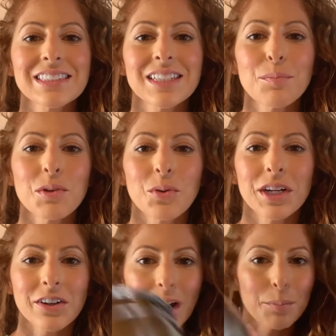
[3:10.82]
step, you want to
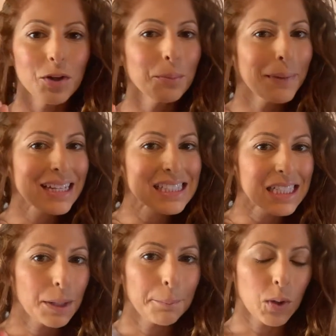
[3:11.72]
grab your
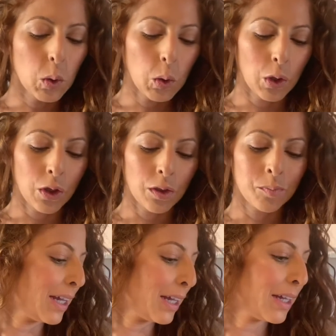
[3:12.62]
mixing bowl
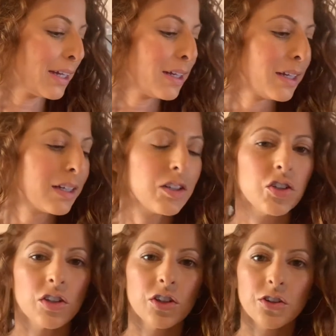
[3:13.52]
and
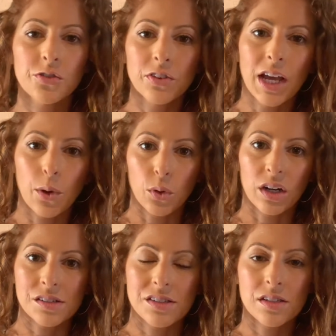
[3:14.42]
your
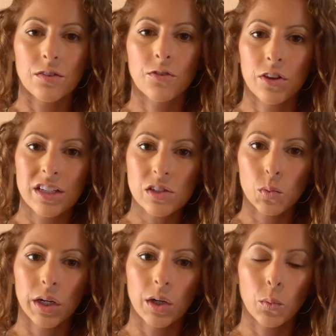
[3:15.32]
flours. For this
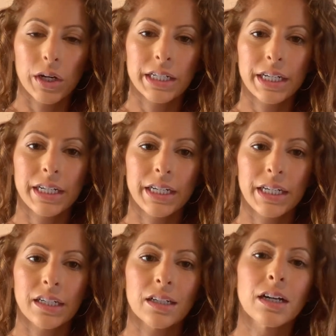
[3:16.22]
one, we're gonna
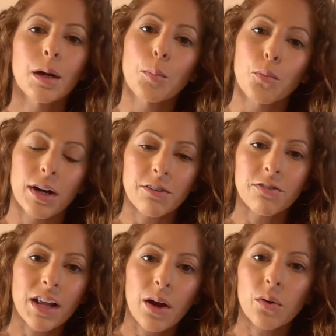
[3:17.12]
need bread
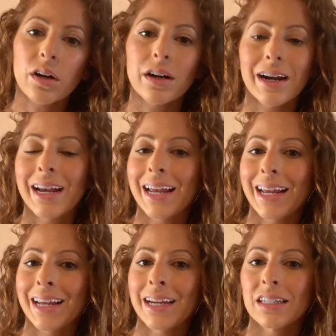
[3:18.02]
flour
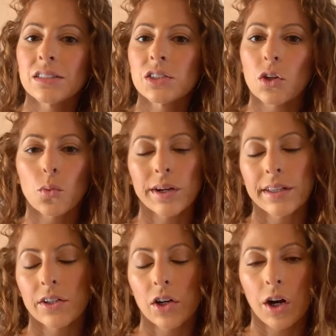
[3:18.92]
and
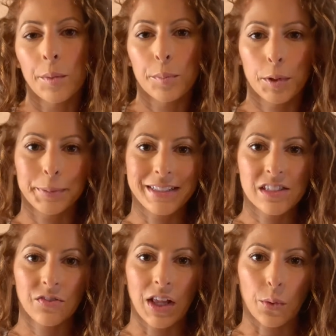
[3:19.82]
regular all-purpose
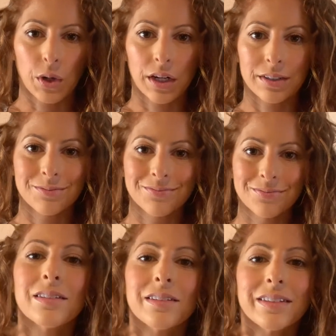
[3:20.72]
flour.
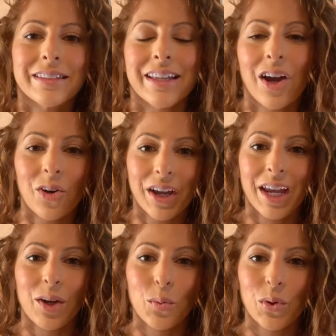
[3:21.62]

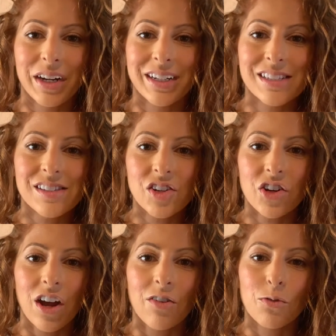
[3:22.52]
Okay, we're gonna start
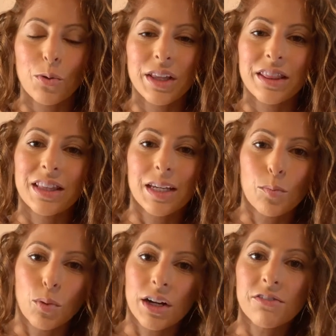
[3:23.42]
off with the
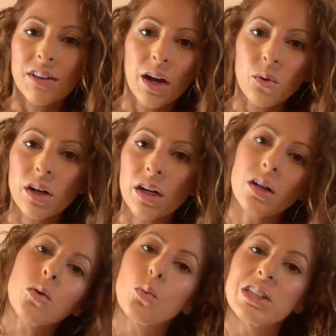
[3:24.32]
bread flour,
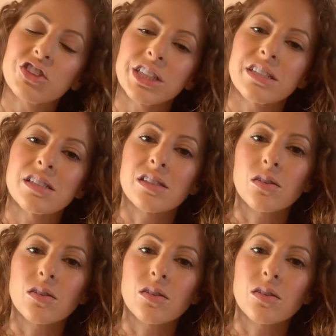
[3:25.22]
which is